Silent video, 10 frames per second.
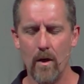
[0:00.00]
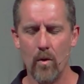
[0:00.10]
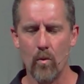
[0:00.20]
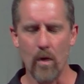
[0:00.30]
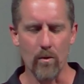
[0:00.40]

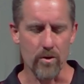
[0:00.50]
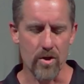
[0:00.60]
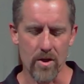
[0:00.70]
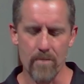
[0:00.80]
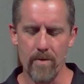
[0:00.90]
won't
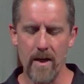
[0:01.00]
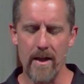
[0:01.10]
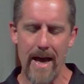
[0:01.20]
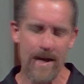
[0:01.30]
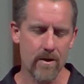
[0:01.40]
just be
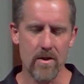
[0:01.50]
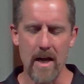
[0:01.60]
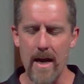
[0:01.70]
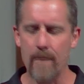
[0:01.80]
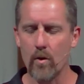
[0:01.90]
that
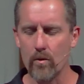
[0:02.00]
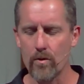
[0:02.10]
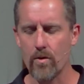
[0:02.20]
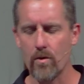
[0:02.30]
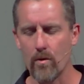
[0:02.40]
same old
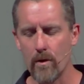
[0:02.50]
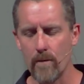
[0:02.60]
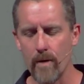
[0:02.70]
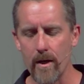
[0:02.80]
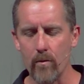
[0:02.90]
story,
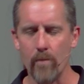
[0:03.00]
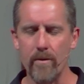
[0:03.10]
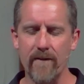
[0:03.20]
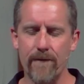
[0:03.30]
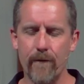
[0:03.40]
but it will
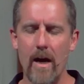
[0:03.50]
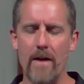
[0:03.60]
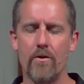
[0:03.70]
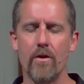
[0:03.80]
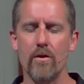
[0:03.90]
be
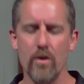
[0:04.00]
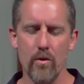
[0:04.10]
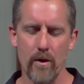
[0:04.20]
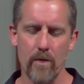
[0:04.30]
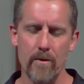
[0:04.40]
fresh and new,
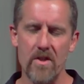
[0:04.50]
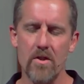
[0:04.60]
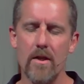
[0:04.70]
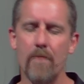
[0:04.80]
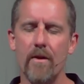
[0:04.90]
and there will be
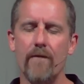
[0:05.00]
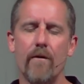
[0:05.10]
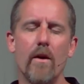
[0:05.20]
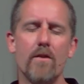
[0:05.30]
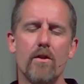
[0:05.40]
something
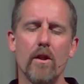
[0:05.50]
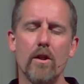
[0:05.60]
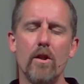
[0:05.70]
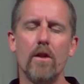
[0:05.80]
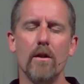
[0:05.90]
for us to
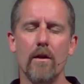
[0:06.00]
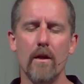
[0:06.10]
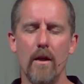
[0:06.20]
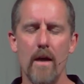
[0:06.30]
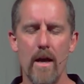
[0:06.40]
learn
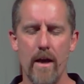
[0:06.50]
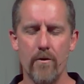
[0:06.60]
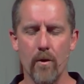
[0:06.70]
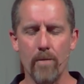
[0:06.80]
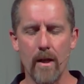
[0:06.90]
and
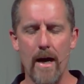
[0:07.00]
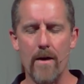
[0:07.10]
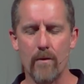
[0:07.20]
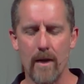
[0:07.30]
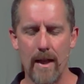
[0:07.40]
to apply
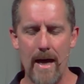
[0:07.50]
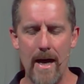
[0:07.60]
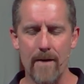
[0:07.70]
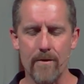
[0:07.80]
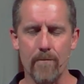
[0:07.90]
to our
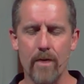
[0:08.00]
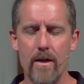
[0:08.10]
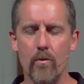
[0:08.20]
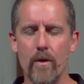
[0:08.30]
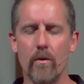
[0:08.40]
lives. I pray
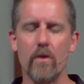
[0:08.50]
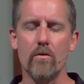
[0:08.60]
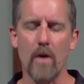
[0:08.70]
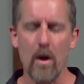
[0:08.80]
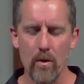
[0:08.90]
that we will
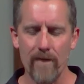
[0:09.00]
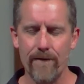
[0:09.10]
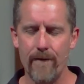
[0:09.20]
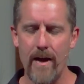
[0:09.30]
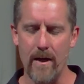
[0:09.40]
grow in
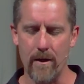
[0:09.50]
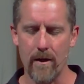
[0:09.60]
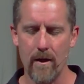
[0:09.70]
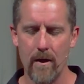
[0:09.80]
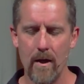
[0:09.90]
faith
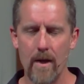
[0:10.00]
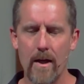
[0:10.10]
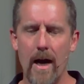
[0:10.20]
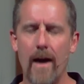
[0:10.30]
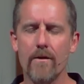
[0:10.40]

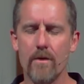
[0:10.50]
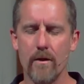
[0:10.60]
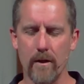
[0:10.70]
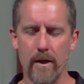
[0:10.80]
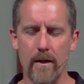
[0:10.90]

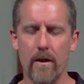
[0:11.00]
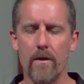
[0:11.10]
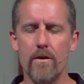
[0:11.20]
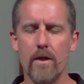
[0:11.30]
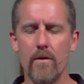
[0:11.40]
constantly and
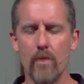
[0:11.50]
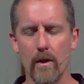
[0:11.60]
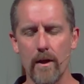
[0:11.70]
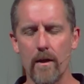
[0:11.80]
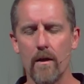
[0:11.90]

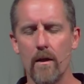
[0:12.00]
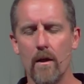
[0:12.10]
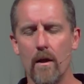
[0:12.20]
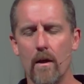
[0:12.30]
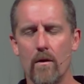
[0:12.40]
continually.
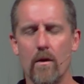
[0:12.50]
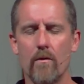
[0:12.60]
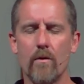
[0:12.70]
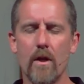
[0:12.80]
Lord,